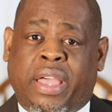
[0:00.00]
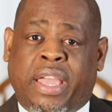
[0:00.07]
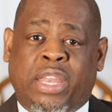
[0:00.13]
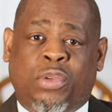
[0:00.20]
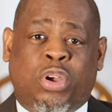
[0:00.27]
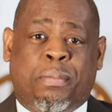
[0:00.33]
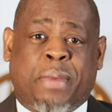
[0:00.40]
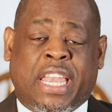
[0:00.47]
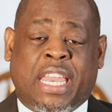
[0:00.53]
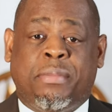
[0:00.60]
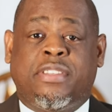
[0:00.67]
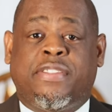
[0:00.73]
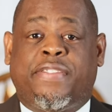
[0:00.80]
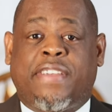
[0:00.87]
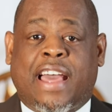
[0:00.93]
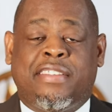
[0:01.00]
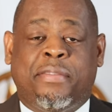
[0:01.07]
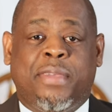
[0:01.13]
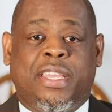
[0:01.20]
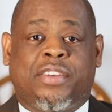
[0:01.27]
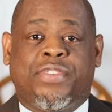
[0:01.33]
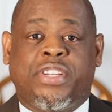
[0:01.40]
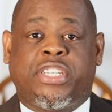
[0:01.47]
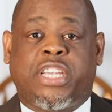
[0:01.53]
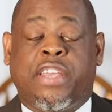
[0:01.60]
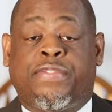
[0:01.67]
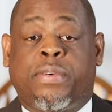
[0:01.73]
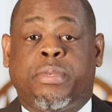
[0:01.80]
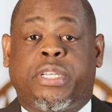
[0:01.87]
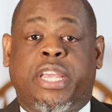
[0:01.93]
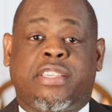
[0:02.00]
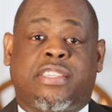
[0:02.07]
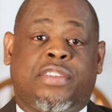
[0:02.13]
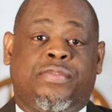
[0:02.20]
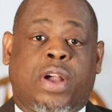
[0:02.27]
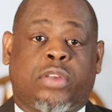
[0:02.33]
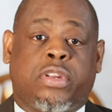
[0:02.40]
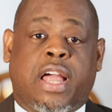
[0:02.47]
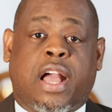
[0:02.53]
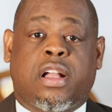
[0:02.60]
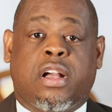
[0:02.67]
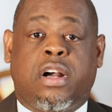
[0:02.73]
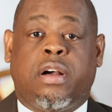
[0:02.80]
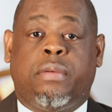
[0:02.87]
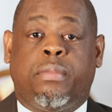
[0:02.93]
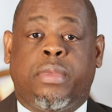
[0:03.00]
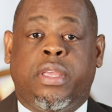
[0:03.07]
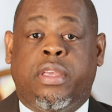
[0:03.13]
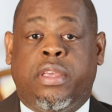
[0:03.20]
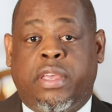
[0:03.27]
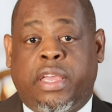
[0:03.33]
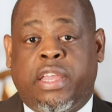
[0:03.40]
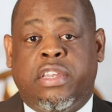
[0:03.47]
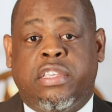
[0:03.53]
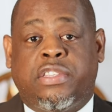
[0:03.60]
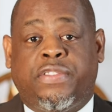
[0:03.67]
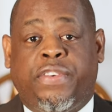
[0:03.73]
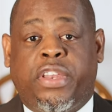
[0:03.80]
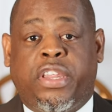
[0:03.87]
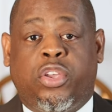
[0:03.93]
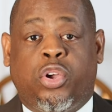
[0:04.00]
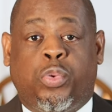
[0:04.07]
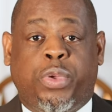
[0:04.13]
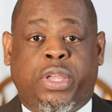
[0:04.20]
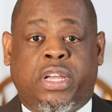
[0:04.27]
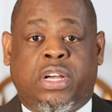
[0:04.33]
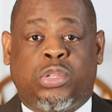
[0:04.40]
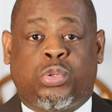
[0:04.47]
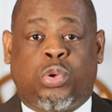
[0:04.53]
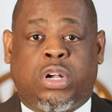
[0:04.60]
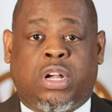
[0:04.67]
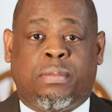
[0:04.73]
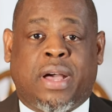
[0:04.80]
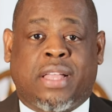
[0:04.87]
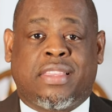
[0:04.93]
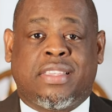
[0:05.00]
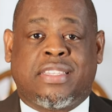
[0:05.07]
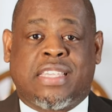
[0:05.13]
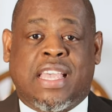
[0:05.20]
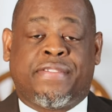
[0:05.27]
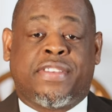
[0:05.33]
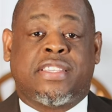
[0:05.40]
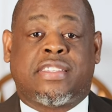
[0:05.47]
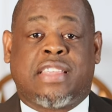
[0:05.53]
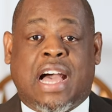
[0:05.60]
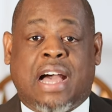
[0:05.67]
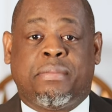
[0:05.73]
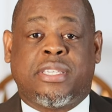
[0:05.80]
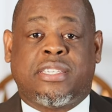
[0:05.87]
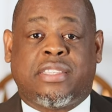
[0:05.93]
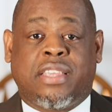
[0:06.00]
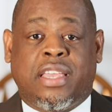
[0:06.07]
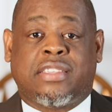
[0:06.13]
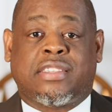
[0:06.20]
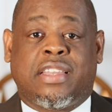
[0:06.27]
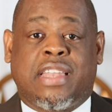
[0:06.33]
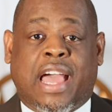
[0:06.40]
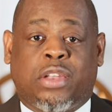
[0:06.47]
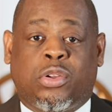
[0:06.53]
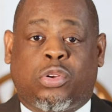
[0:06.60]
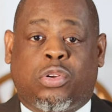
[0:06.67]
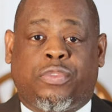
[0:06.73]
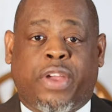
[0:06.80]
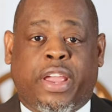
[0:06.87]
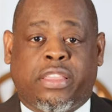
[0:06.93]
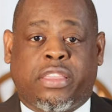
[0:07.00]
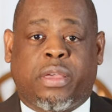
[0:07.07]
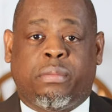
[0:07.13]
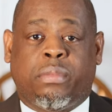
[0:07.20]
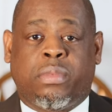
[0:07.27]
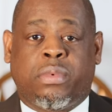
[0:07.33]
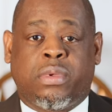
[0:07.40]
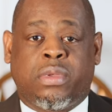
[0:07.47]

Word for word: Anyway, my name is Vladimir Riché from chaceryder.com. In this video, we're going to talk about the 7 style mistakes and how to correct them.